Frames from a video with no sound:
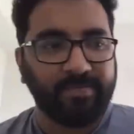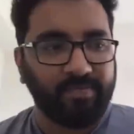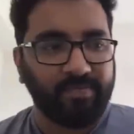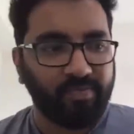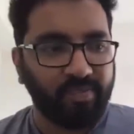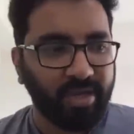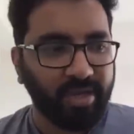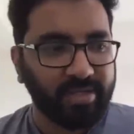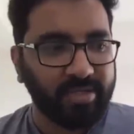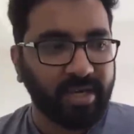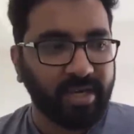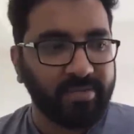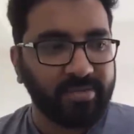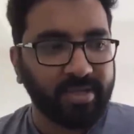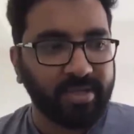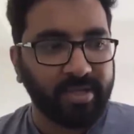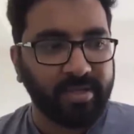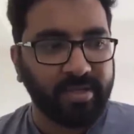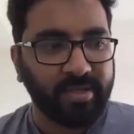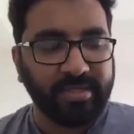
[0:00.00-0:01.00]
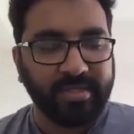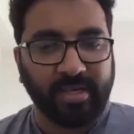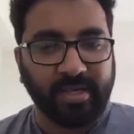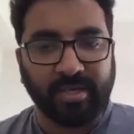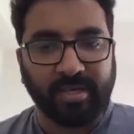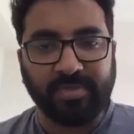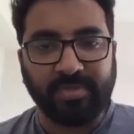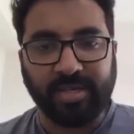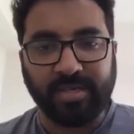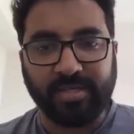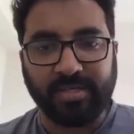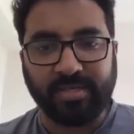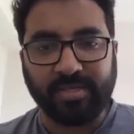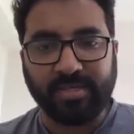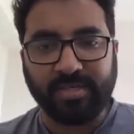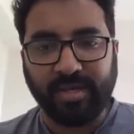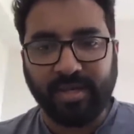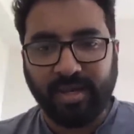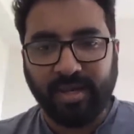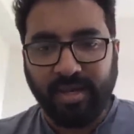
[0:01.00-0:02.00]
exams in these
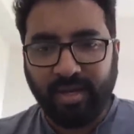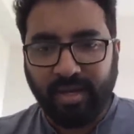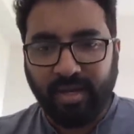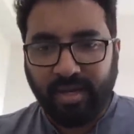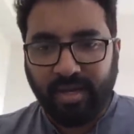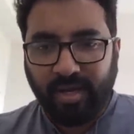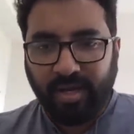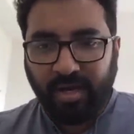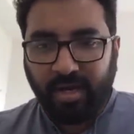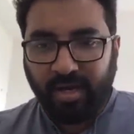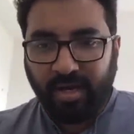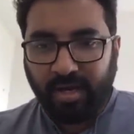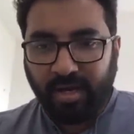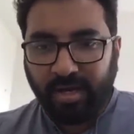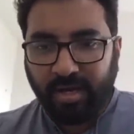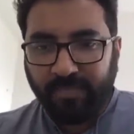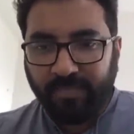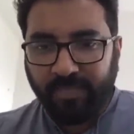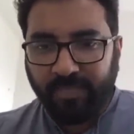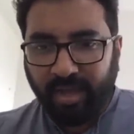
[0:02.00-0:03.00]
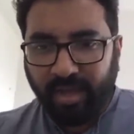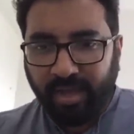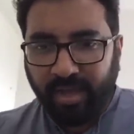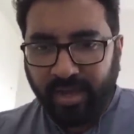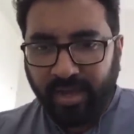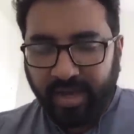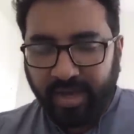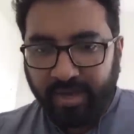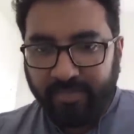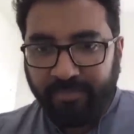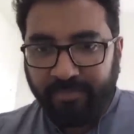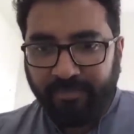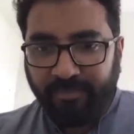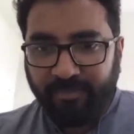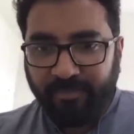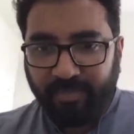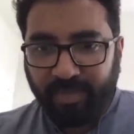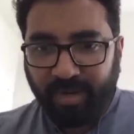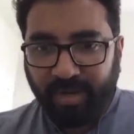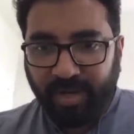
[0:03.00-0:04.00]
circumstances. Uh, I am
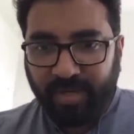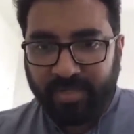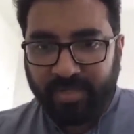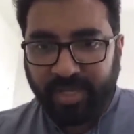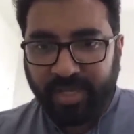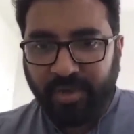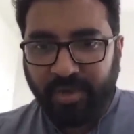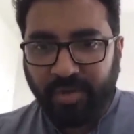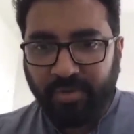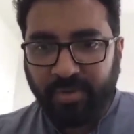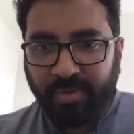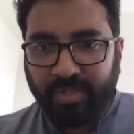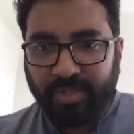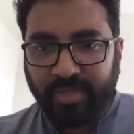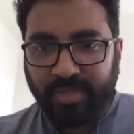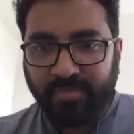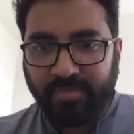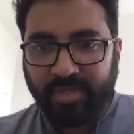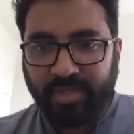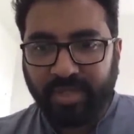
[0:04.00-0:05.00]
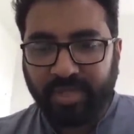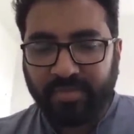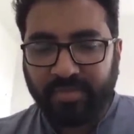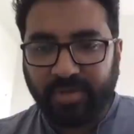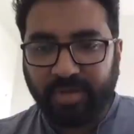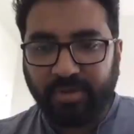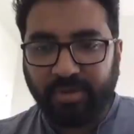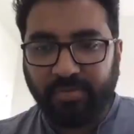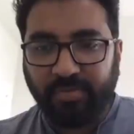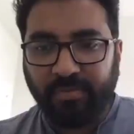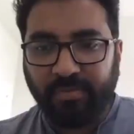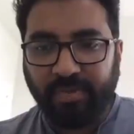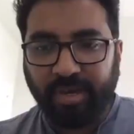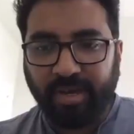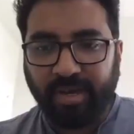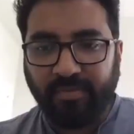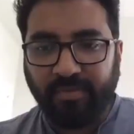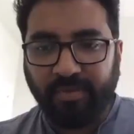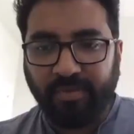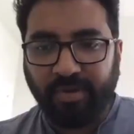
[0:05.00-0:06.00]
uh, seeing your question with respect to
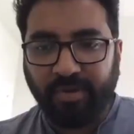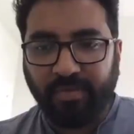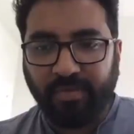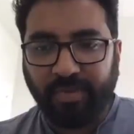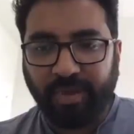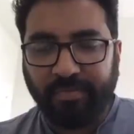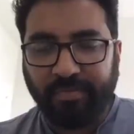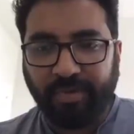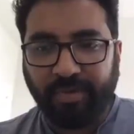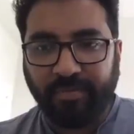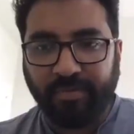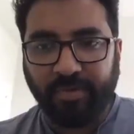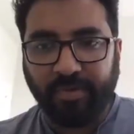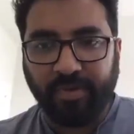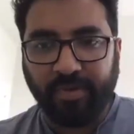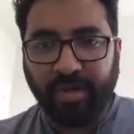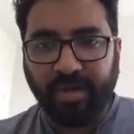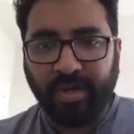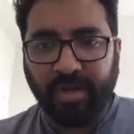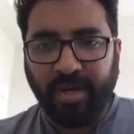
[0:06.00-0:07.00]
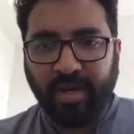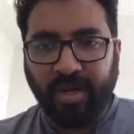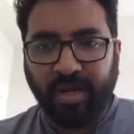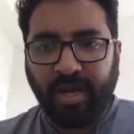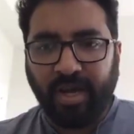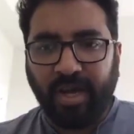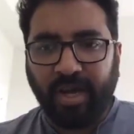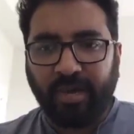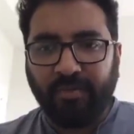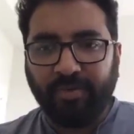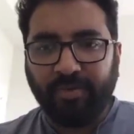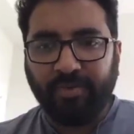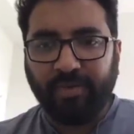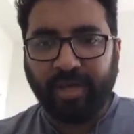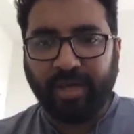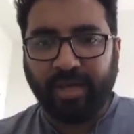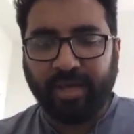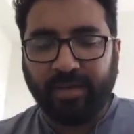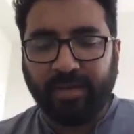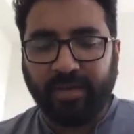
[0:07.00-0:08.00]
prepare for paper four. I would
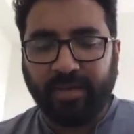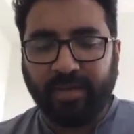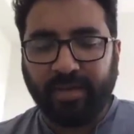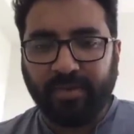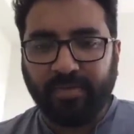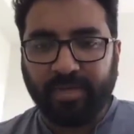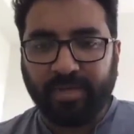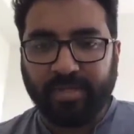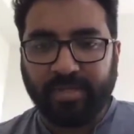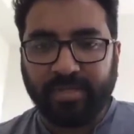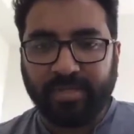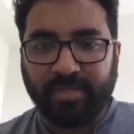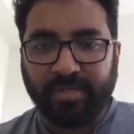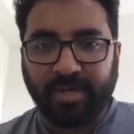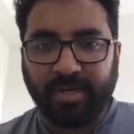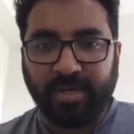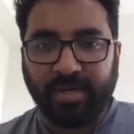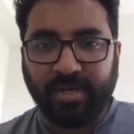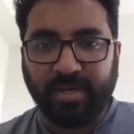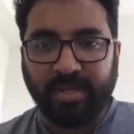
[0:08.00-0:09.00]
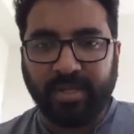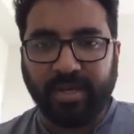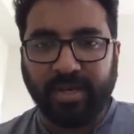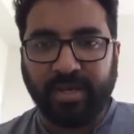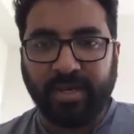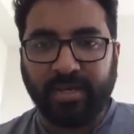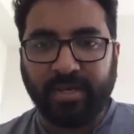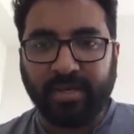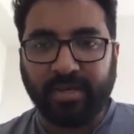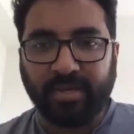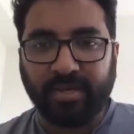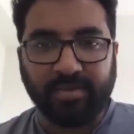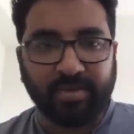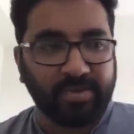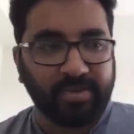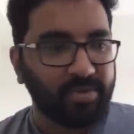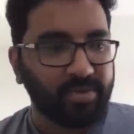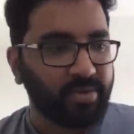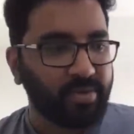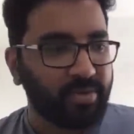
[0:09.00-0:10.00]
take up the questions uh, in the end.
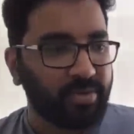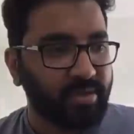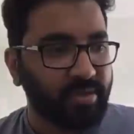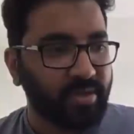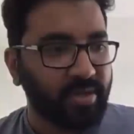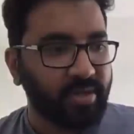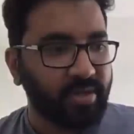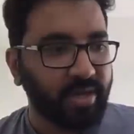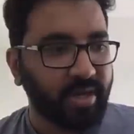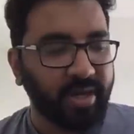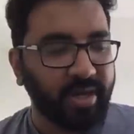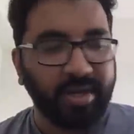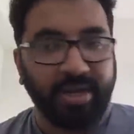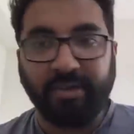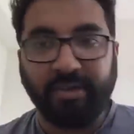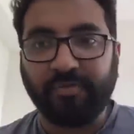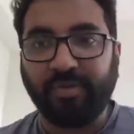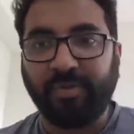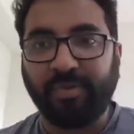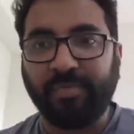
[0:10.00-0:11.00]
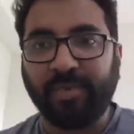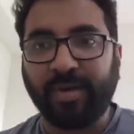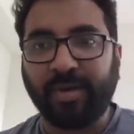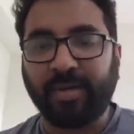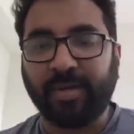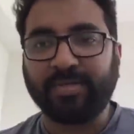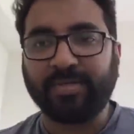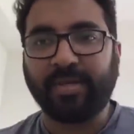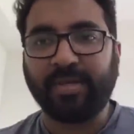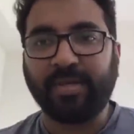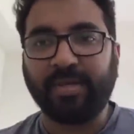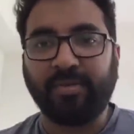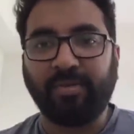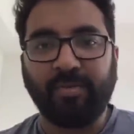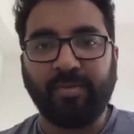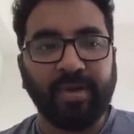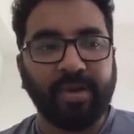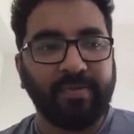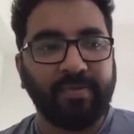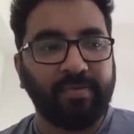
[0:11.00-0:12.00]
So the idea of the webinar is that it will
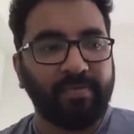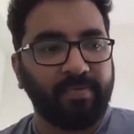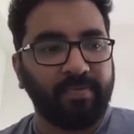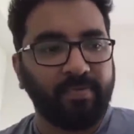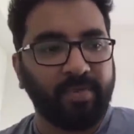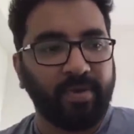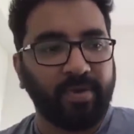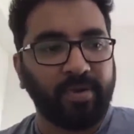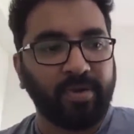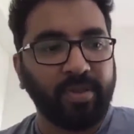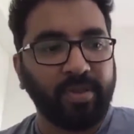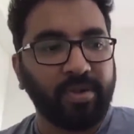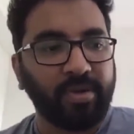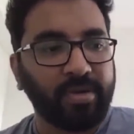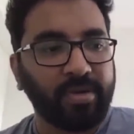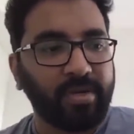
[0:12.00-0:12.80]
be a monologue